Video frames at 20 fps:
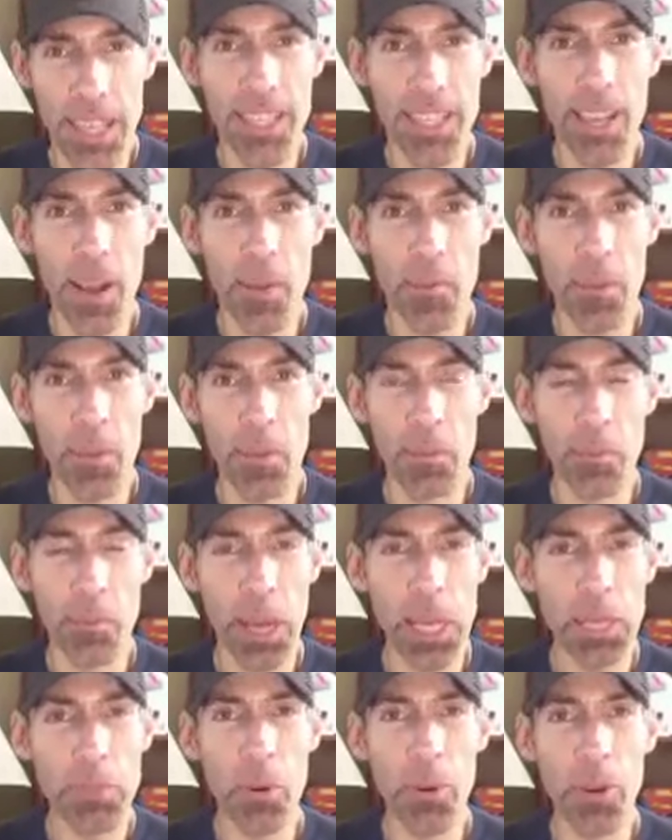in-depth
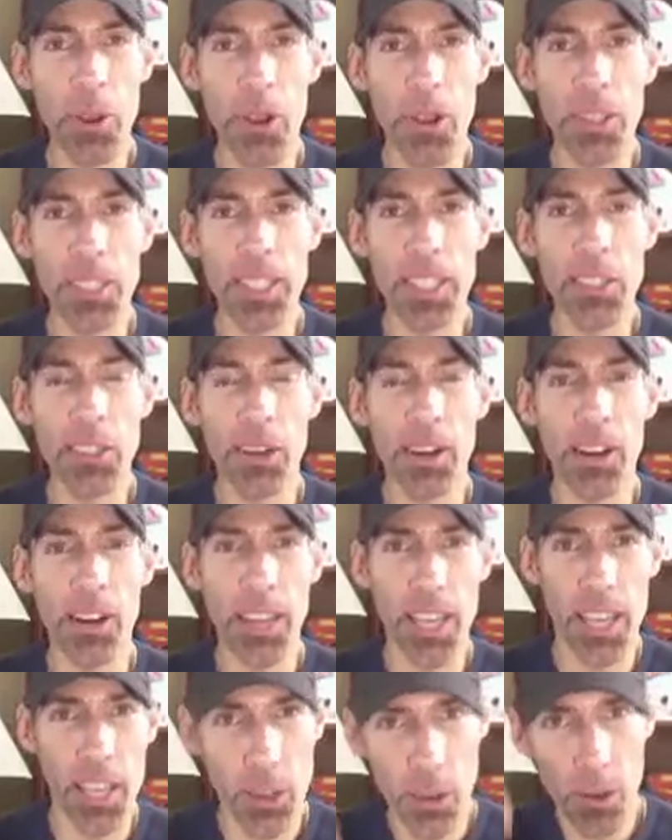baseball knowledge. Let's start
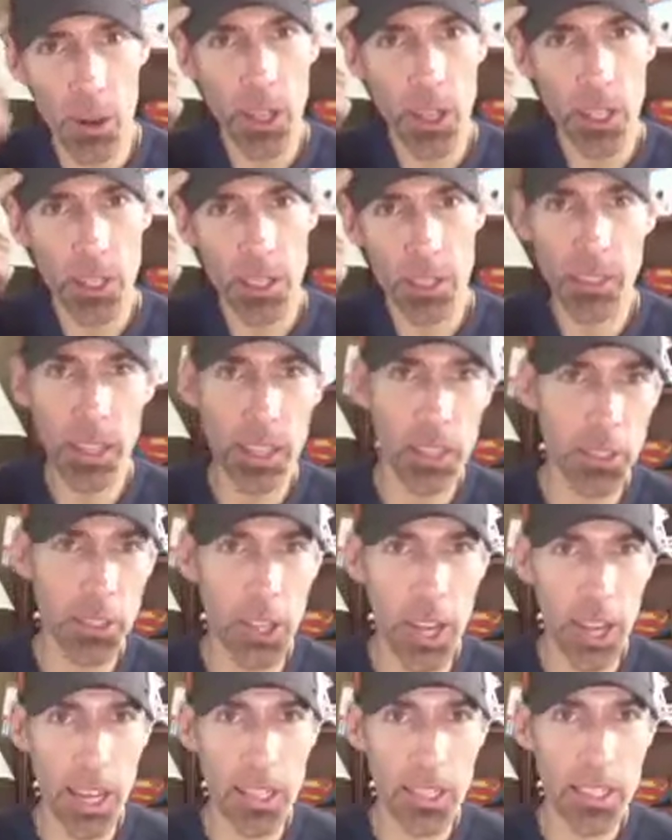out in New York. Got
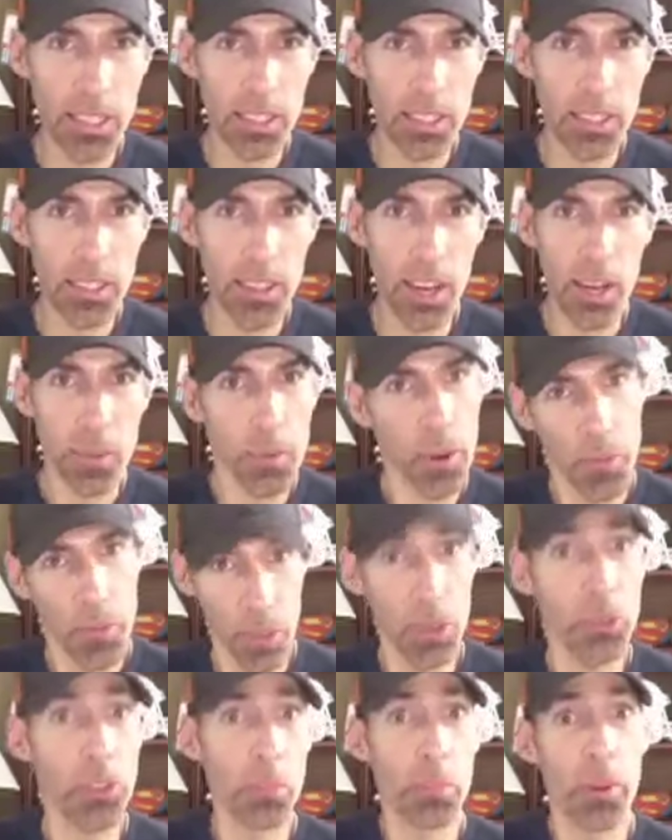Giants to talk about.
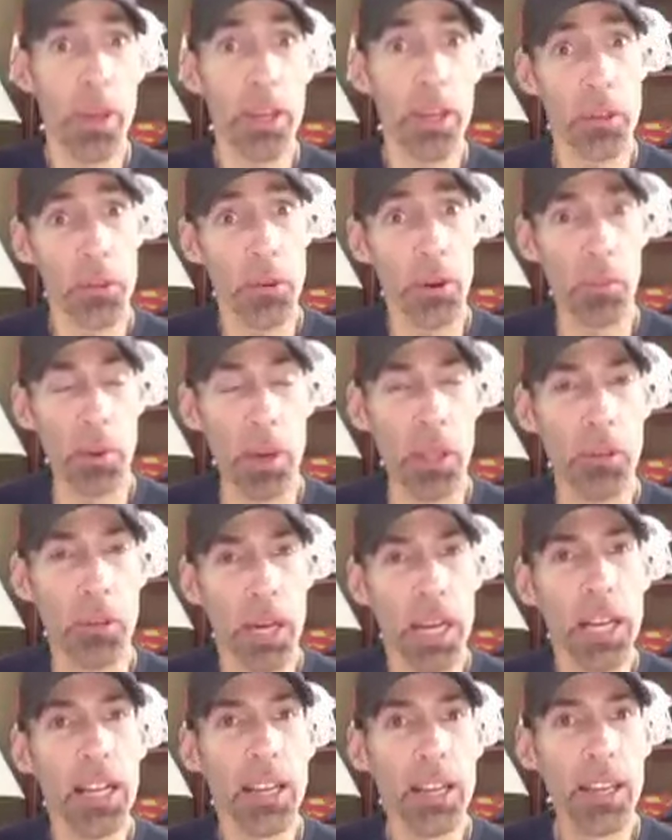They used to play in New York, by the
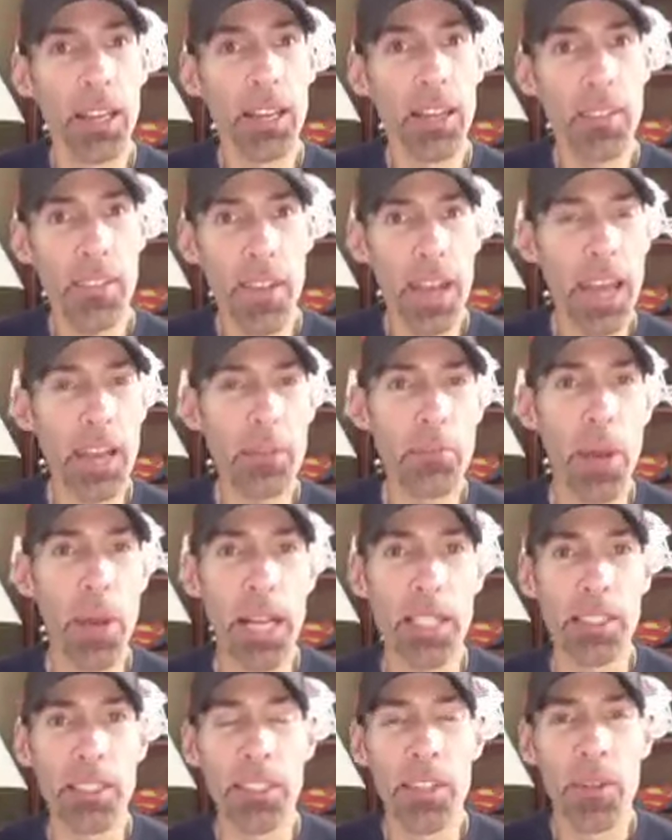way. And
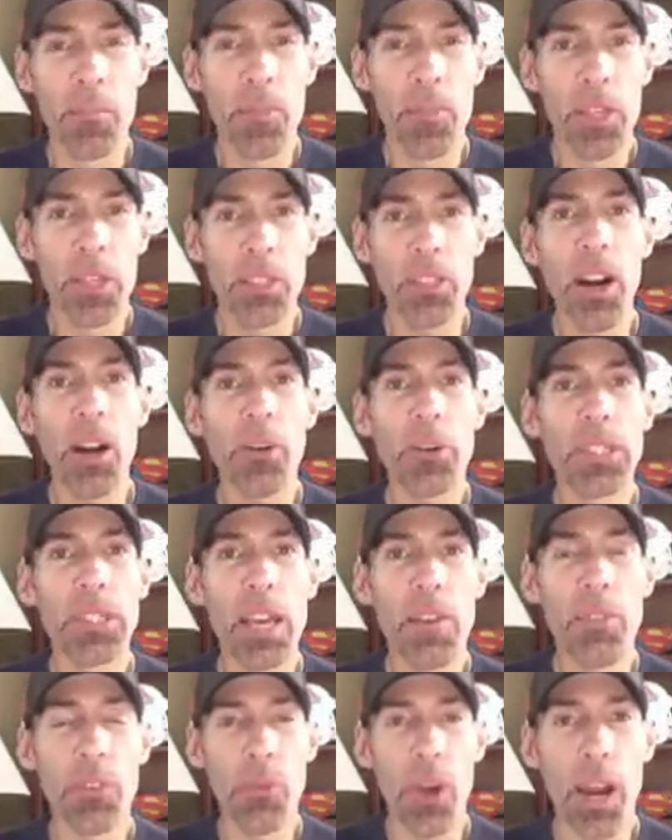Mets. Start out with
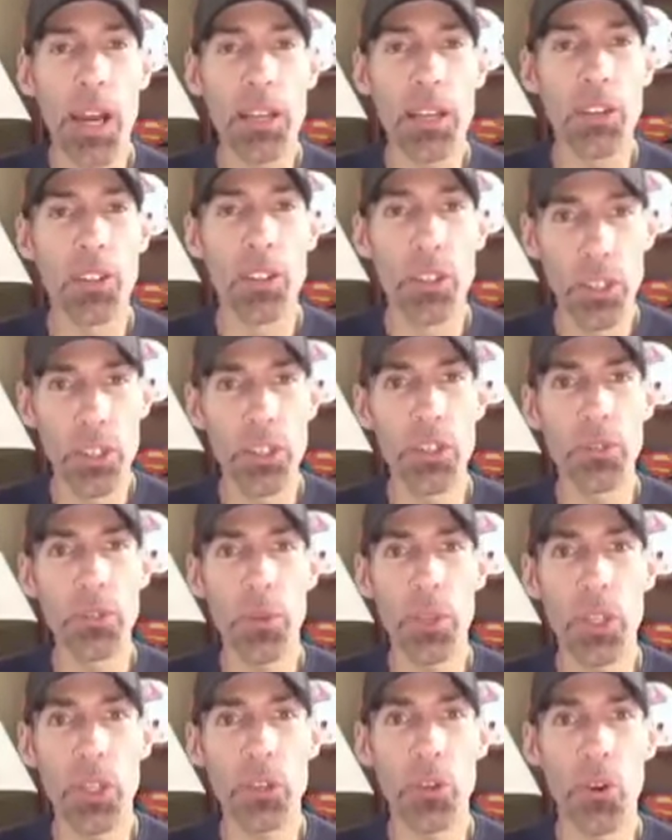David Wright. Good news
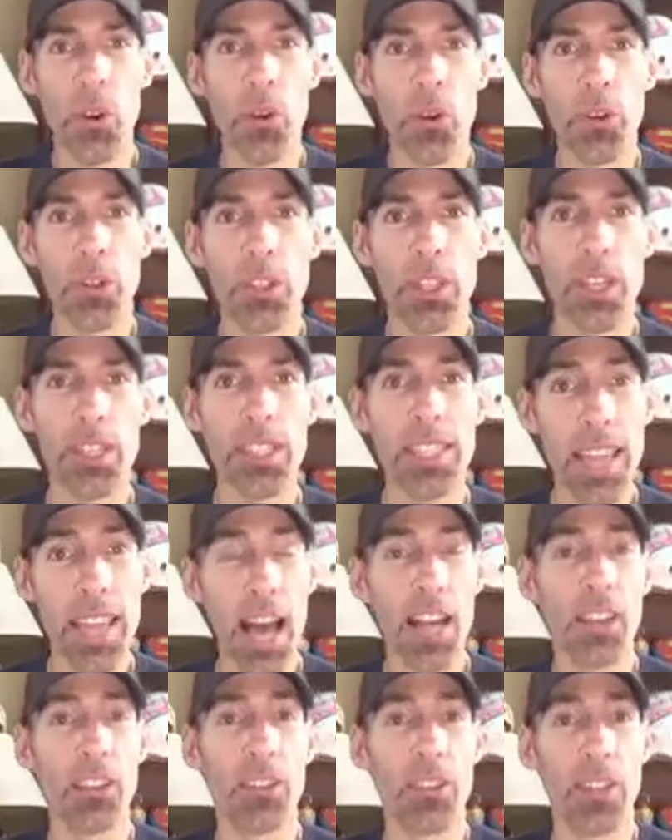with his shoulder. Does
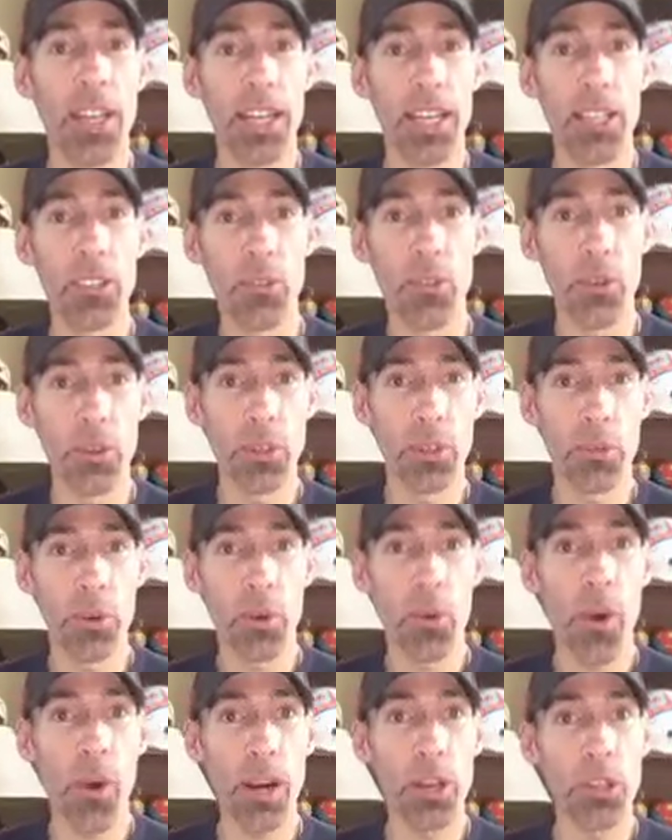not look like he's going to
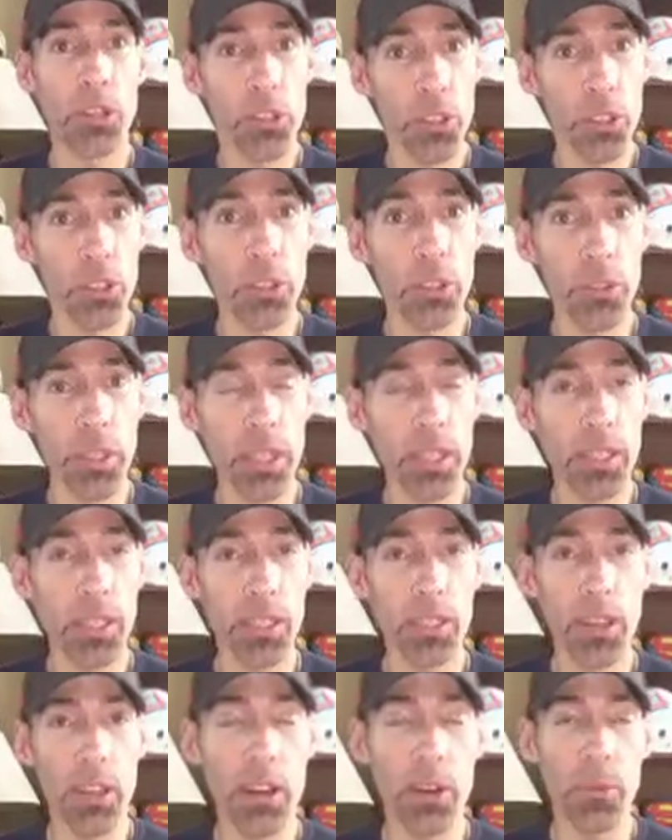require surgery.
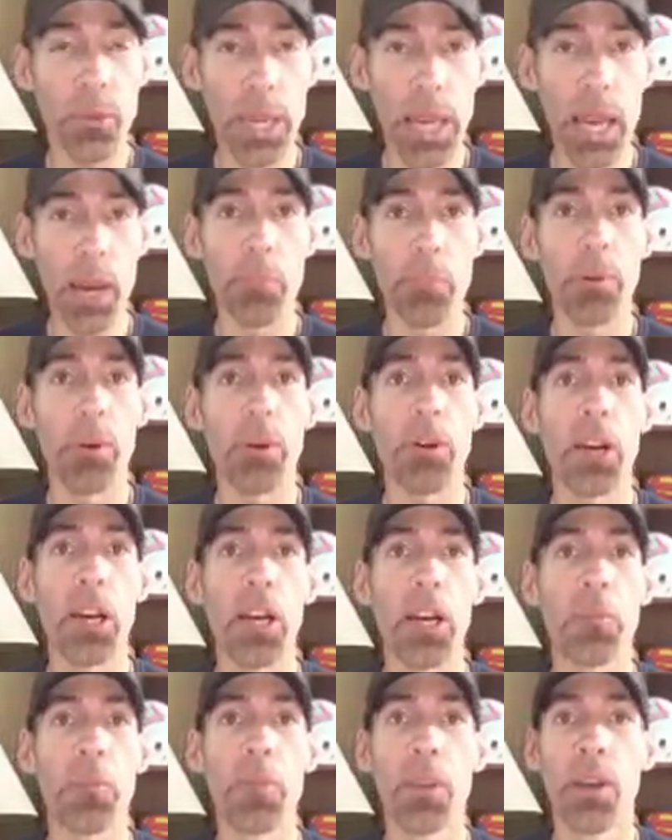He's on a rehab
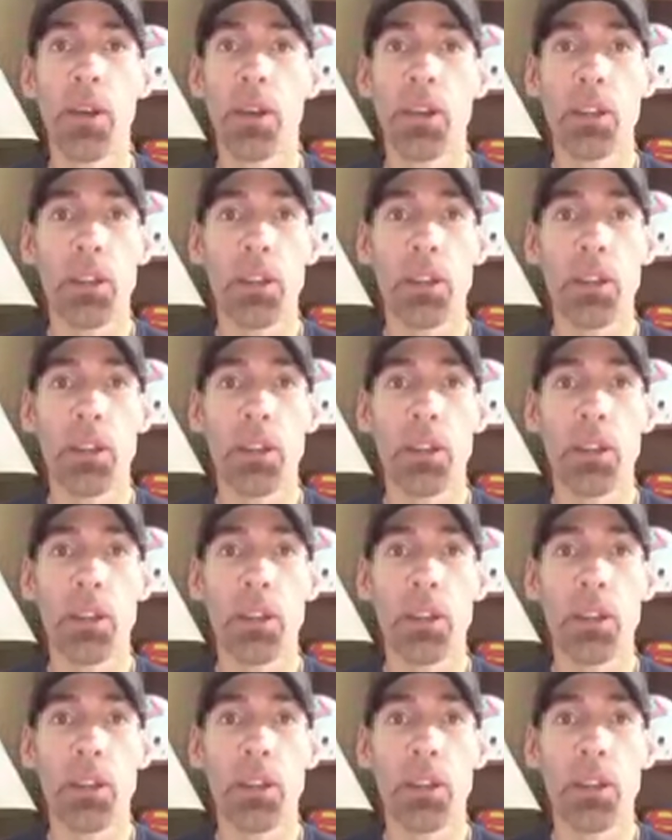program.